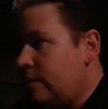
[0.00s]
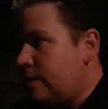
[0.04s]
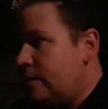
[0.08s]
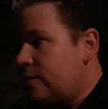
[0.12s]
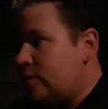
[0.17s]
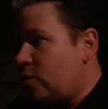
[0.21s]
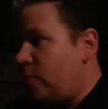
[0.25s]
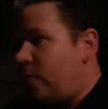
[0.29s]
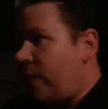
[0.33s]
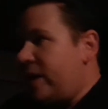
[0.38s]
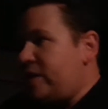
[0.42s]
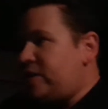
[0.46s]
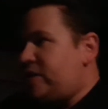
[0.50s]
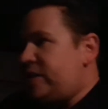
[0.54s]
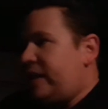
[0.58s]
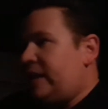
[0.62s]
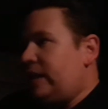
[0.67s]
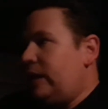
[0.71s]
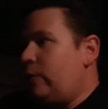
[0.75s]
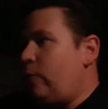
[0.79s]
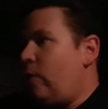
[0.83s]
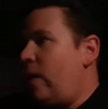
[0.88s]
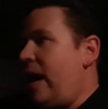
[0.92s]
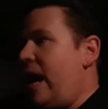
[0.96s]
So
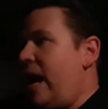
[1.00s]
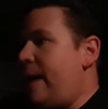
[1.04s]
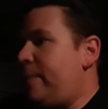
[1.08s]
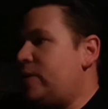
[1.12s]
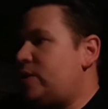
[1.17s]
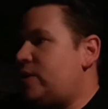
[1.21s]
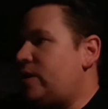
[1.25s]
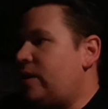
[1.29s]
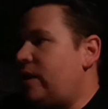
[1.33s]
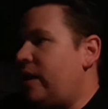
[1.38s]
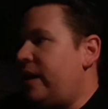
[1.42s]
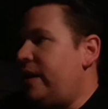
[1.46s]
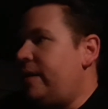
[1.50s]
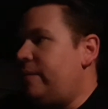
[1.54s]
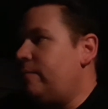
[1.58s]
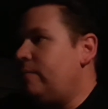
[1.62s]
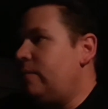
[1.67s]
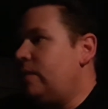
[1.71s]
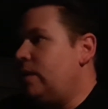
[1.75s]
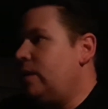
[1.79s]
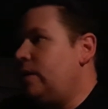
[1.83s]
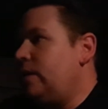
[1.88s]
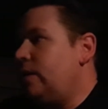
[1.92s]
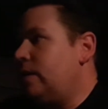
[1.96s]
basically what happened tonight,
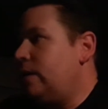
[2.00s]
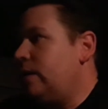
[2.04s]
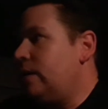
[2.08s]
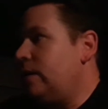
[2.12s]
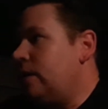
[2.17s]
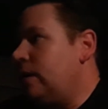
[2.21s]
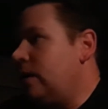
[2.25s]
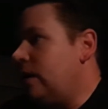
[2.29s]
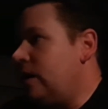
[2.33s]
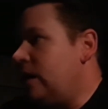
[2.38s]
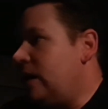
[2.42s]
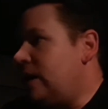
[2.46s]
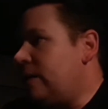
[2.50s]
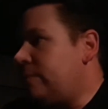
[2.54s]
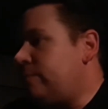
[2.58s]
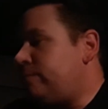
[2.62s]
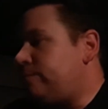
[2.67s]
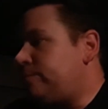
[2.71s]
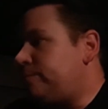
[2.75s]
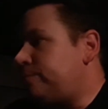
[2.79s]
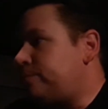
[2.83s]
I'm